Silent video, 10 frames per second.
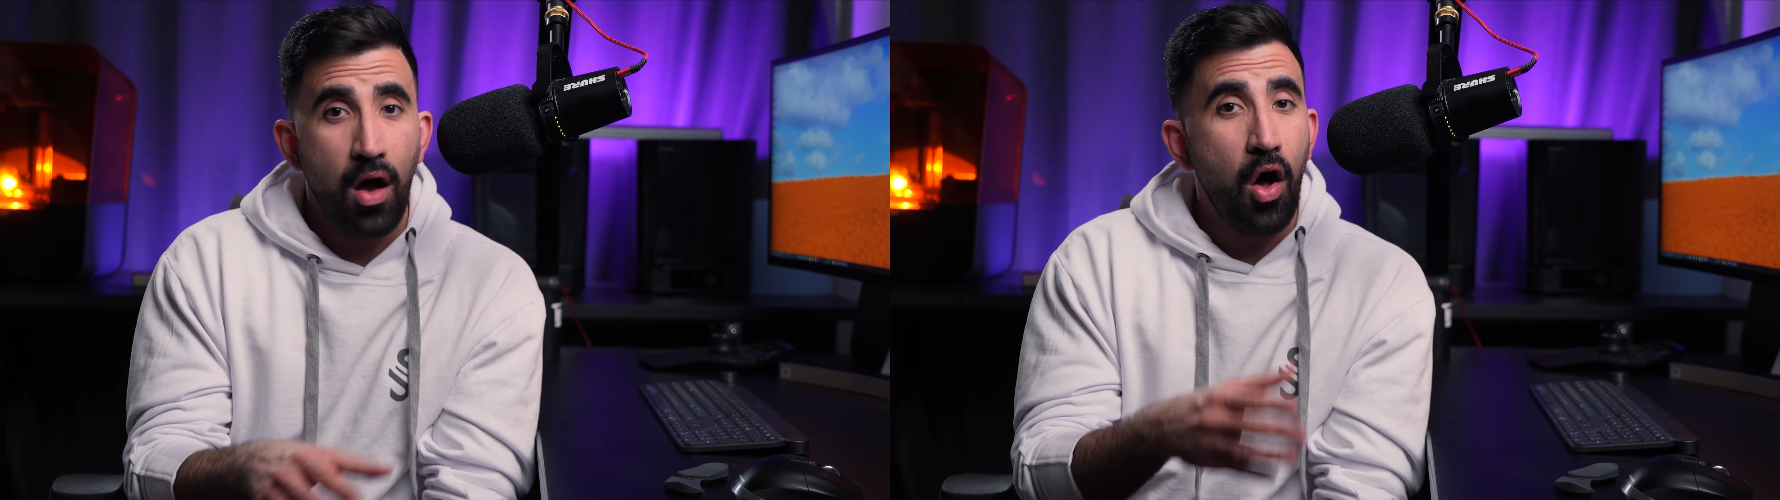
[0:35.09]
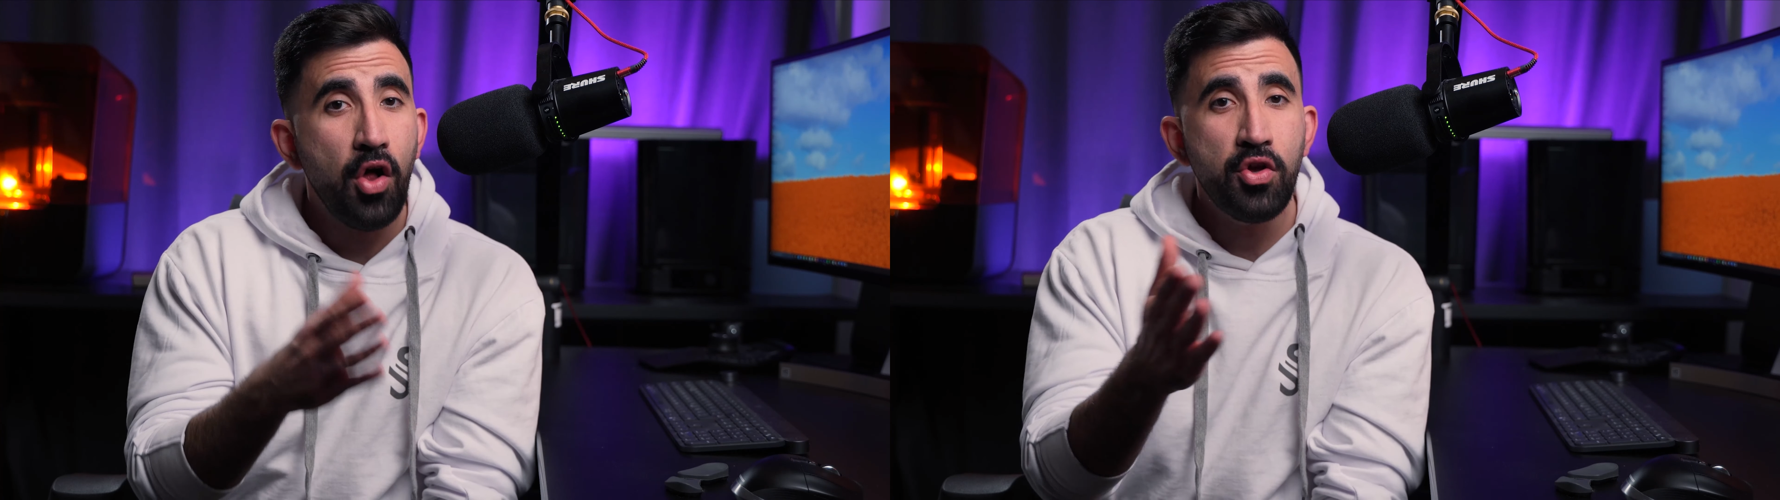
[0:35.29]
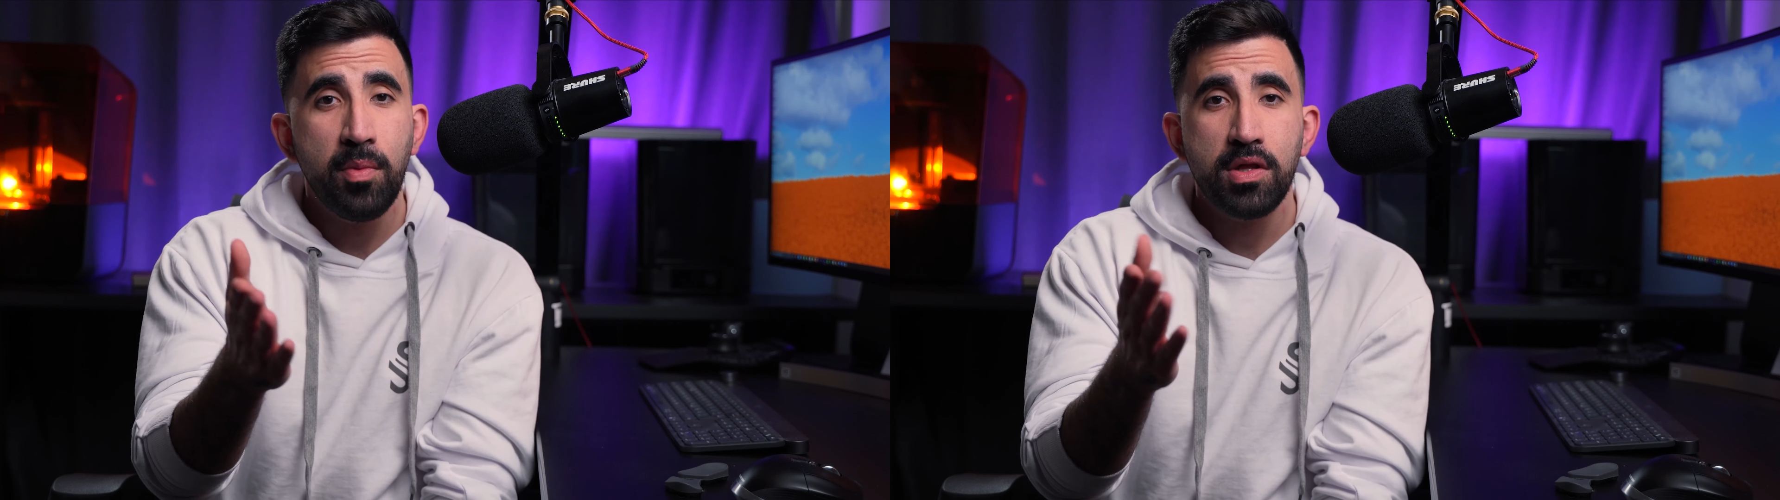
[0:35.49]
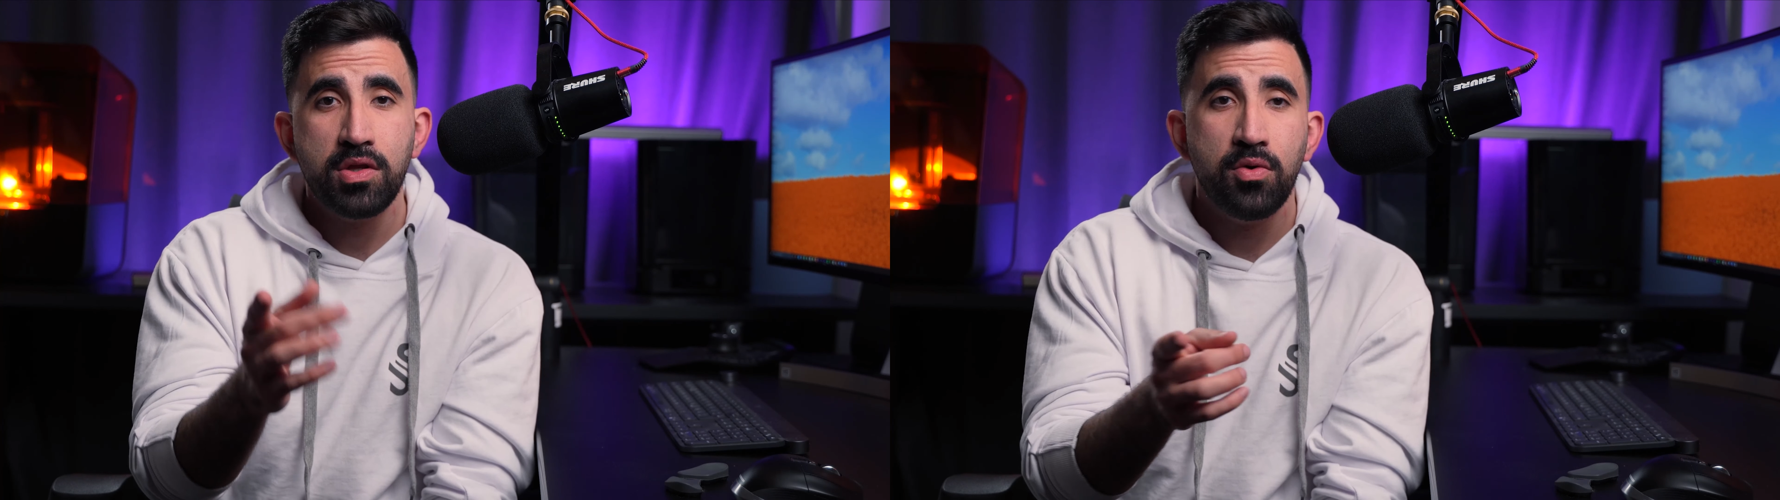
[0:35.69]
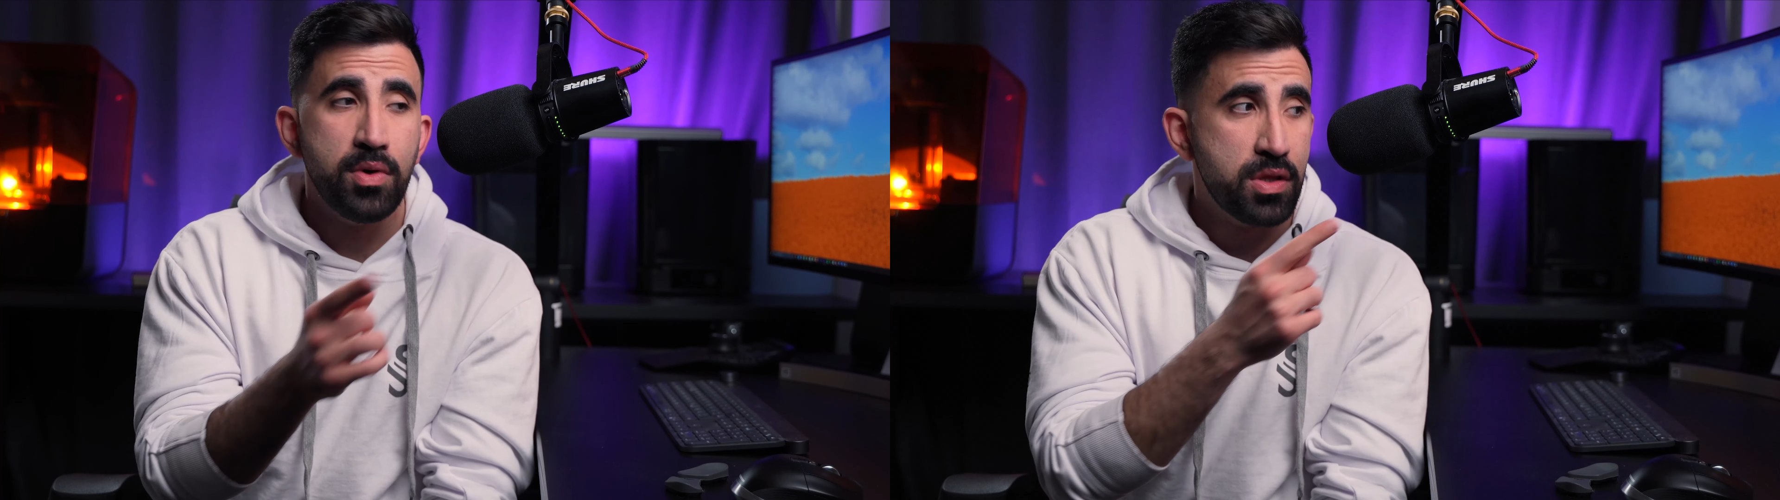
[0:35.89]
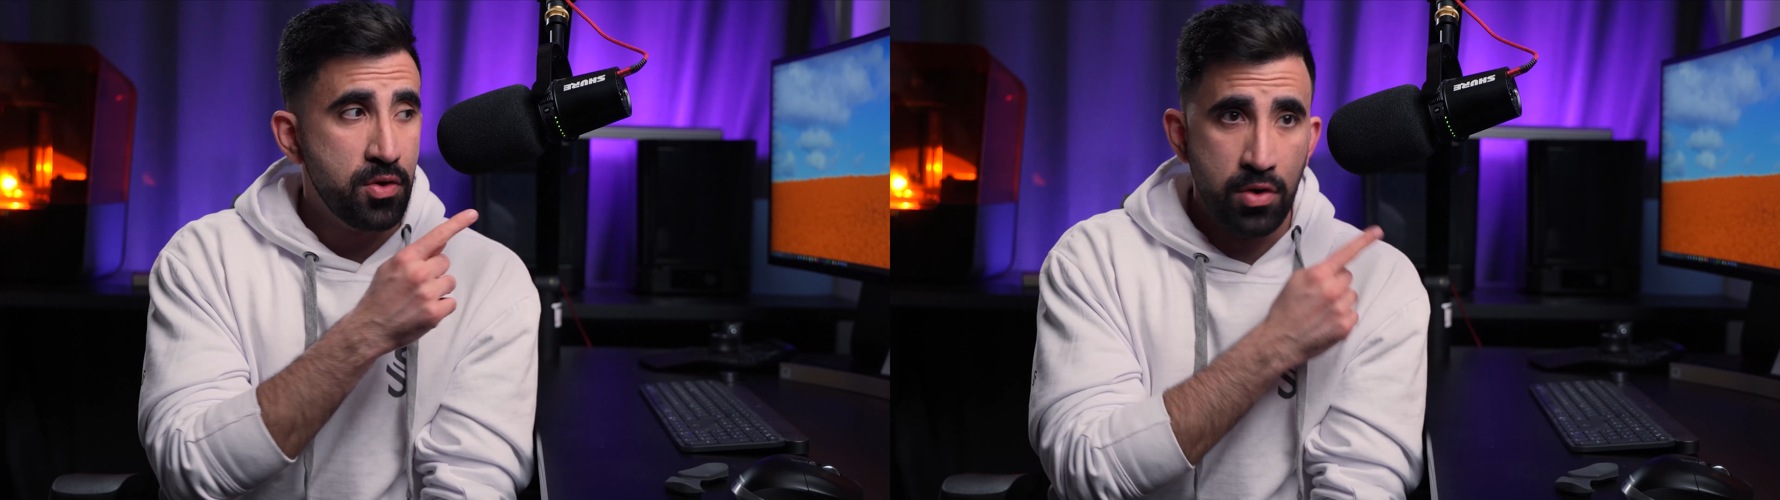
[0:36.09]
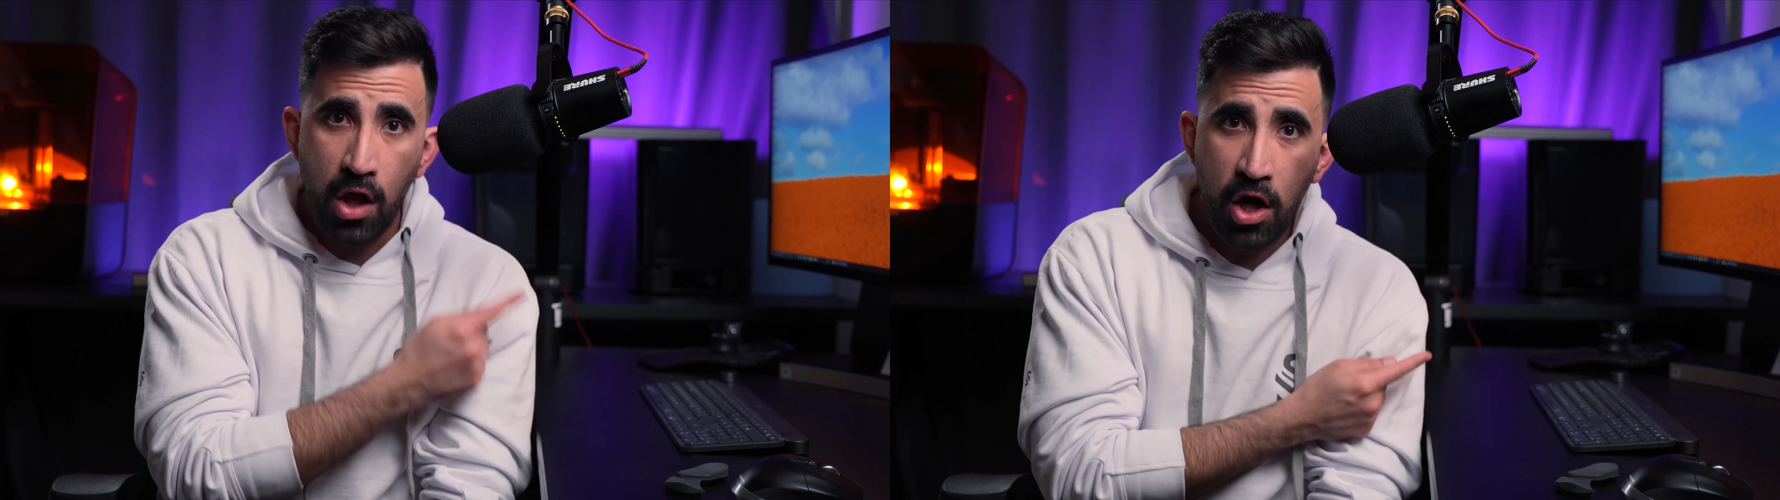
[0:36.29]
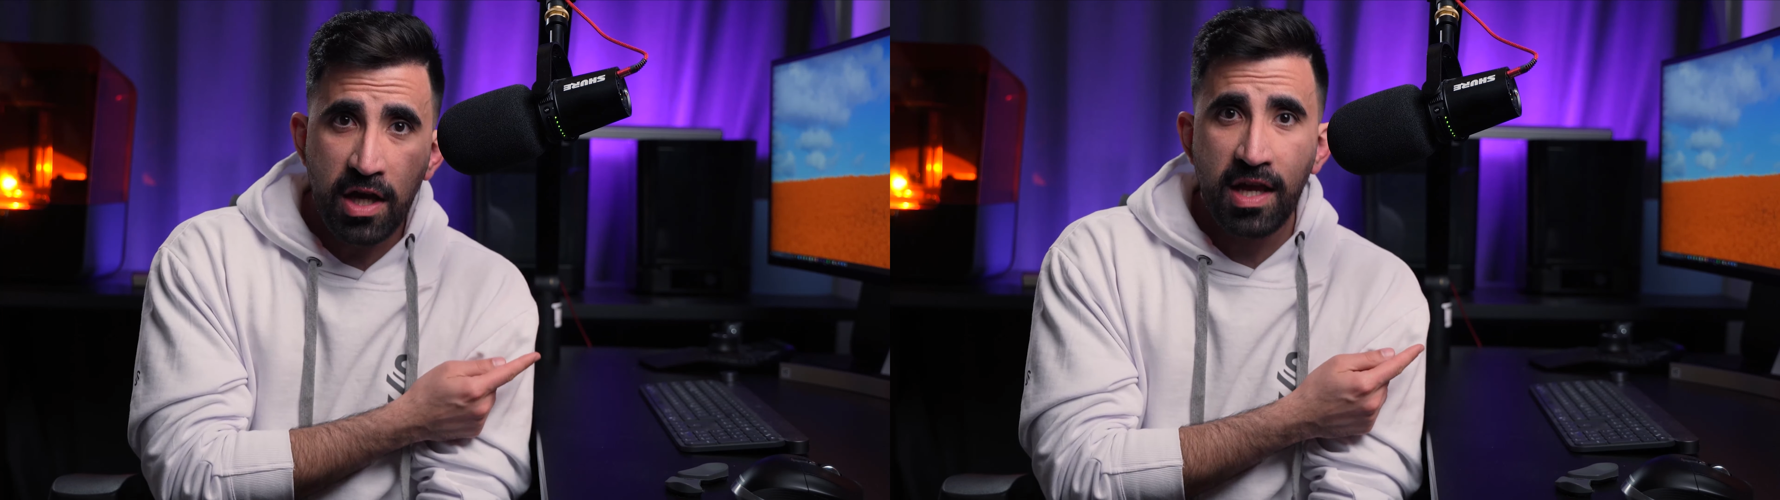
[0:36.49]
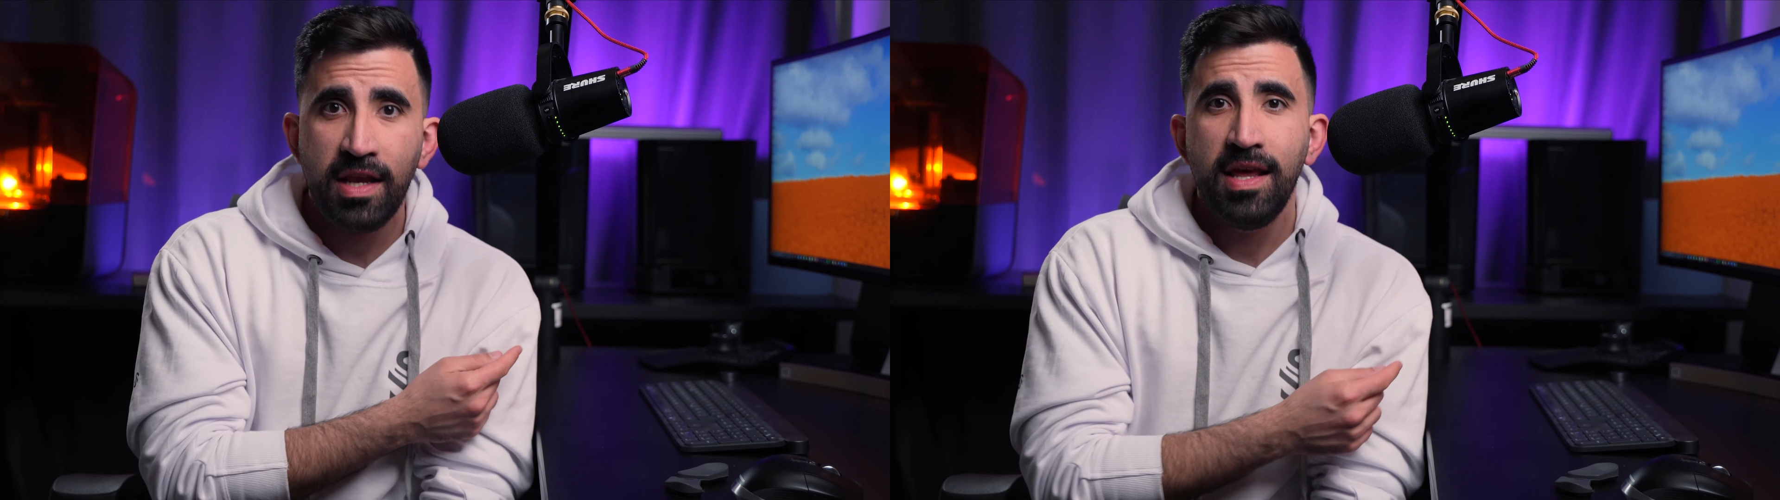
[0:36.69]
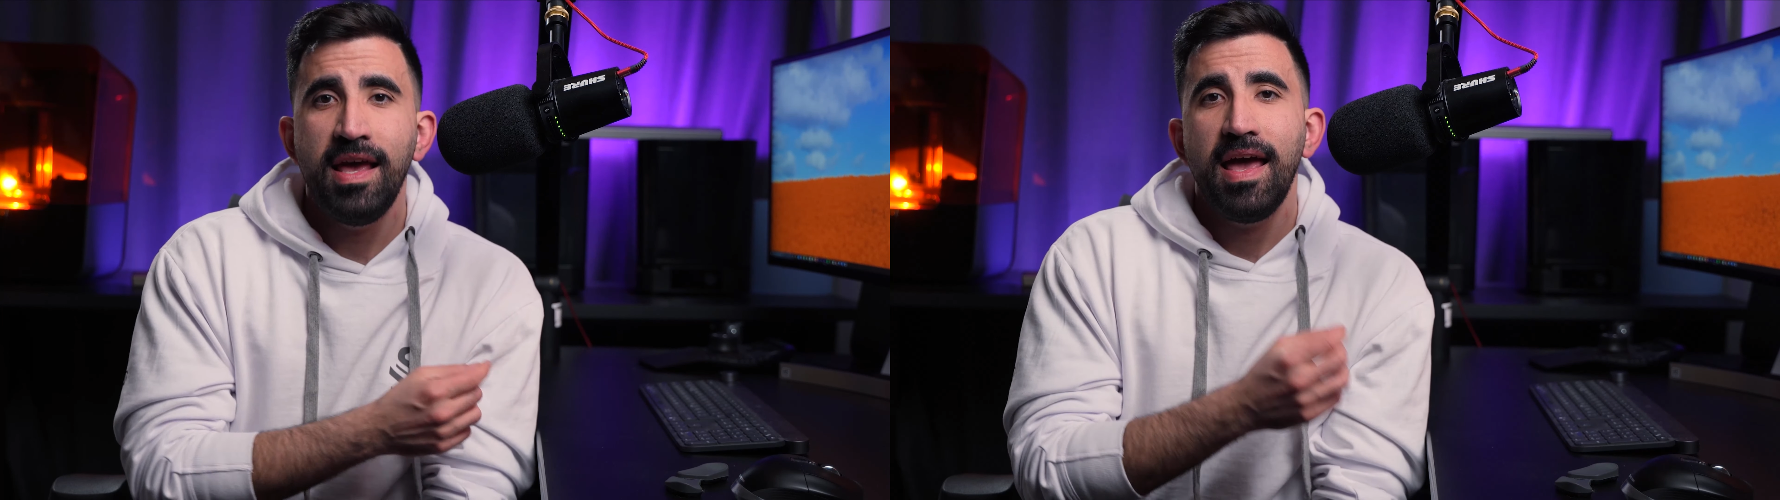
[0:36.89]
All you must do is to log in